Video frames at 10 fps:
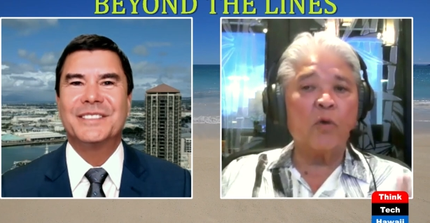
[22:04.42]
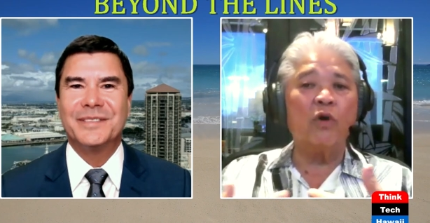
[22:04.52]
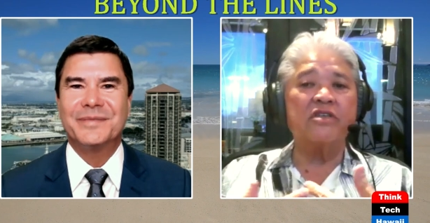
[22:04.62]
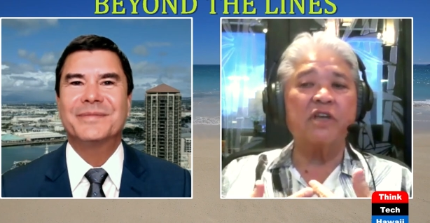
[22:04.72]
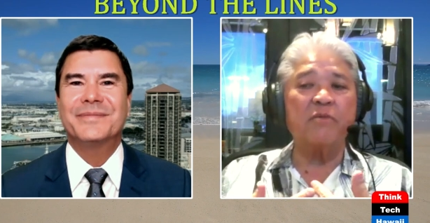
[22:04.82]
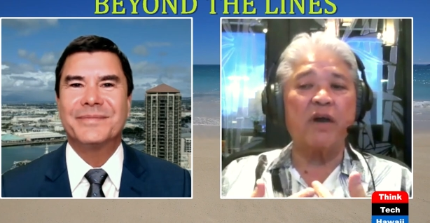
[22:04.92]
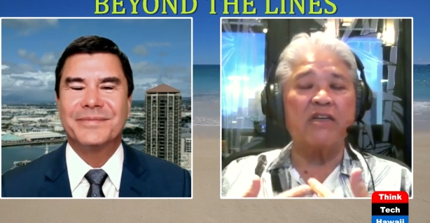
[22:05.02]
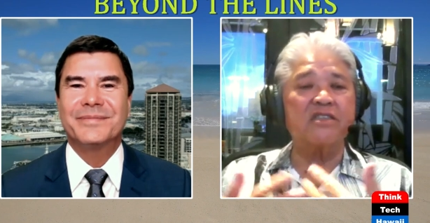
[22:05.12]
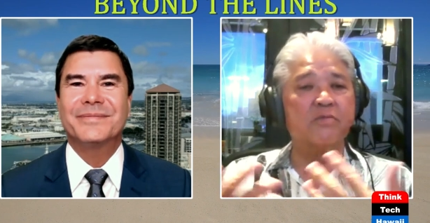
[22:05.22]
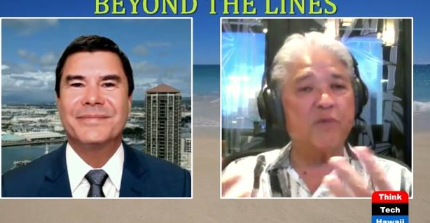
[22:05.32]
Speaker 1: But once they
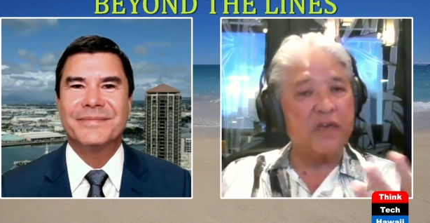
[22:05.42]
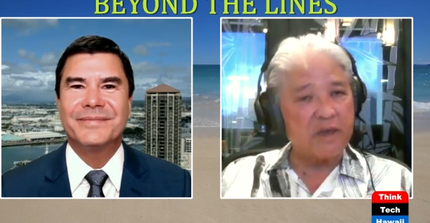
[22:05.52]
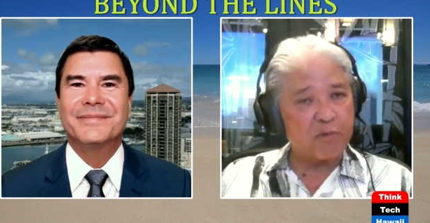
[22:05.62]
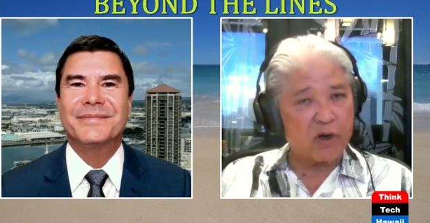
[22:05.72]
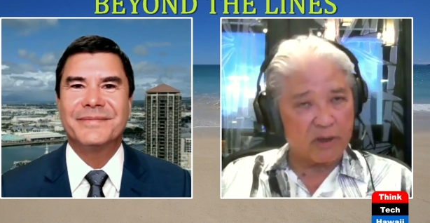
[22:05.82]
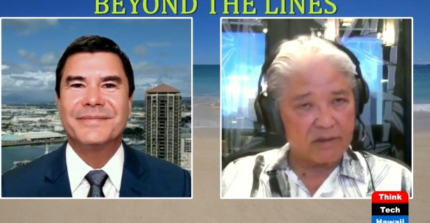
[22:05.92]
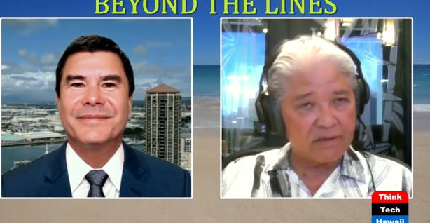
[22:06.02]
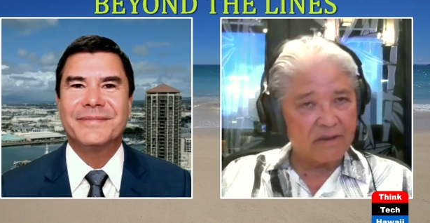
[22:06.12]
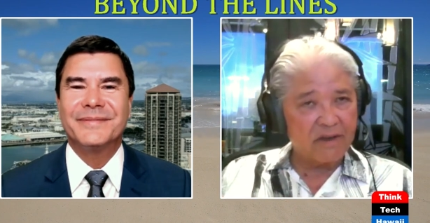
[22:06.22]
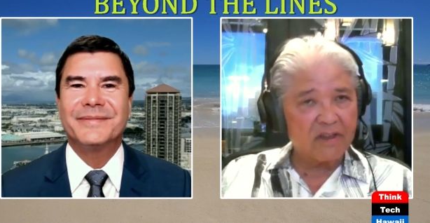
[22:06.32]
pass the money part,
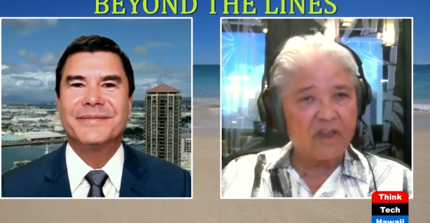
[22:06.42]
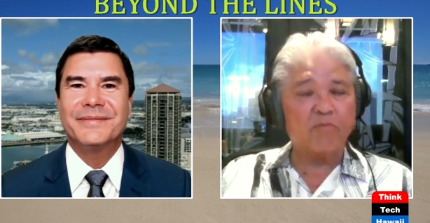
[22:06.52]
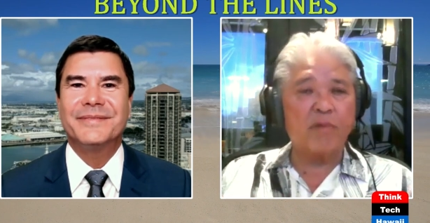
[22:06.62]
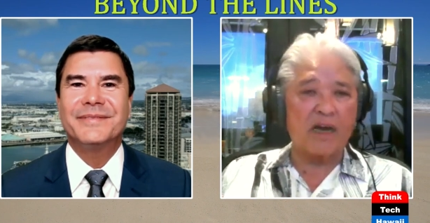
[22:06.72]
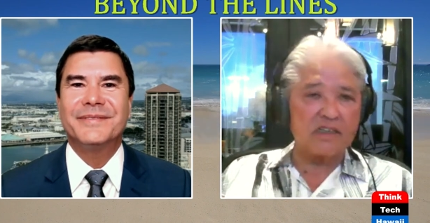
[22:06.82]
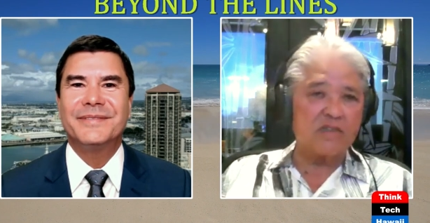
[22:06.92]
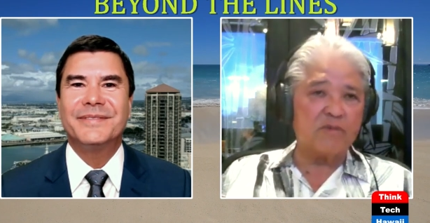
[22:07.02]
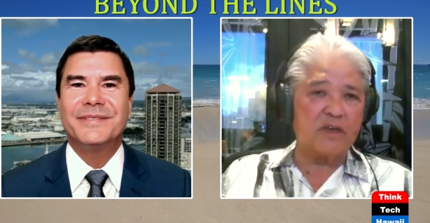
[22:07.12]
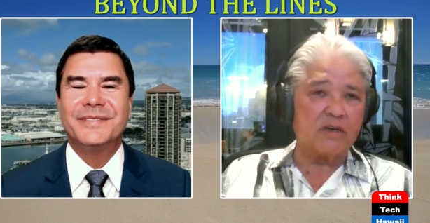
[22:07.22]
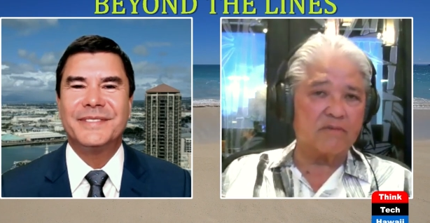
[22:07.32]
then
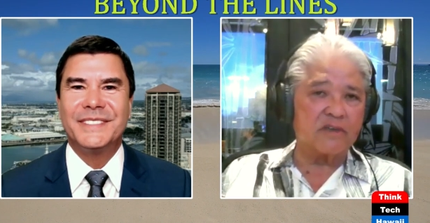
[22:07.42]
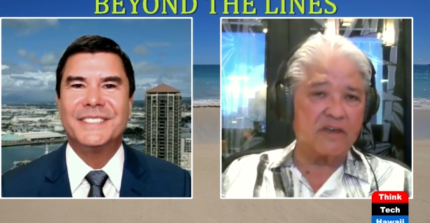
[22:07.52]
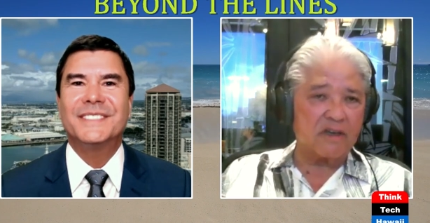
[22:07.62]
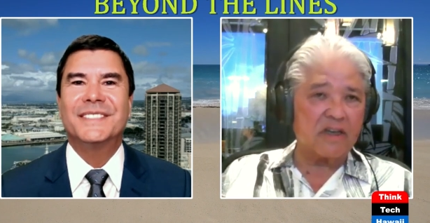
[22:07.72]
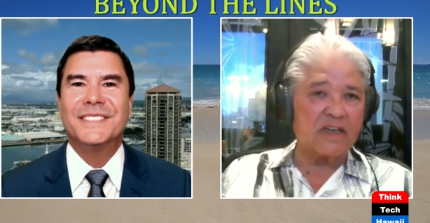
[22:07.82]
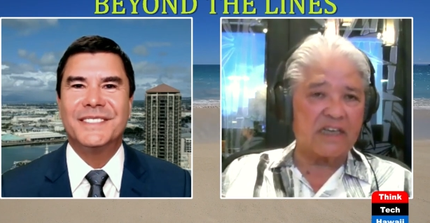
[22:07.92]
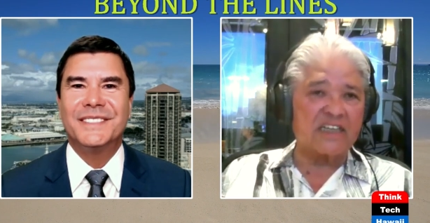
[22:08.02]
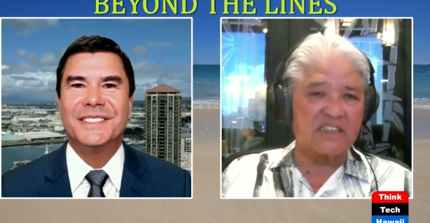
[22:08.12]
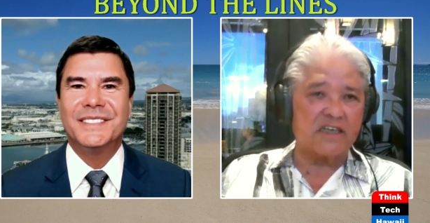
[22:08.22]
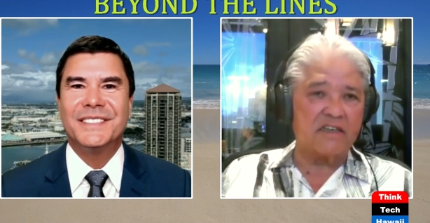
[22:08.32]
passion becomes like,
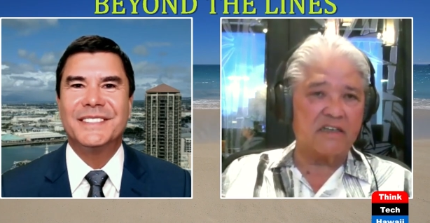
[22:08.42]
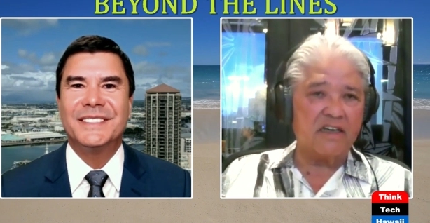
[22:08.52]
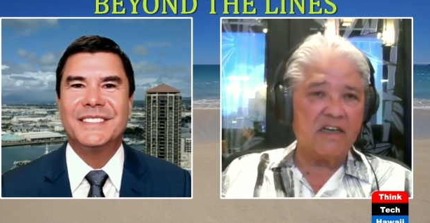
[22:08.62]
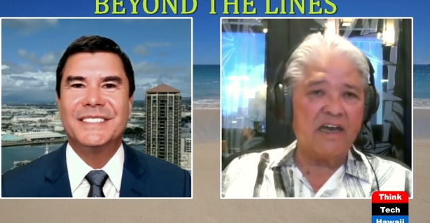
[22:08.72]
kicks in.